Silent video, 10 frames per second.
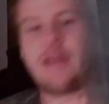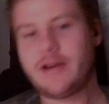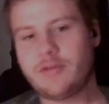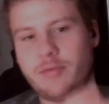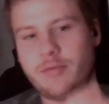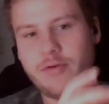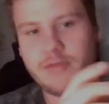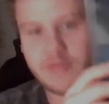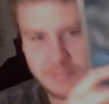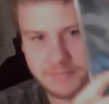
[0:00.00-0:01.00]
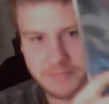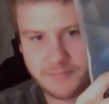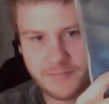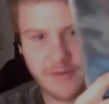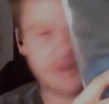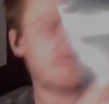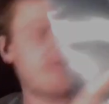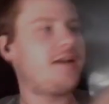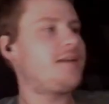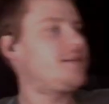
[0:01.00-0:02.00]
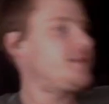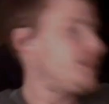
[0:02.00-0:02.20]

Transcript: Electric Prunes, very excited,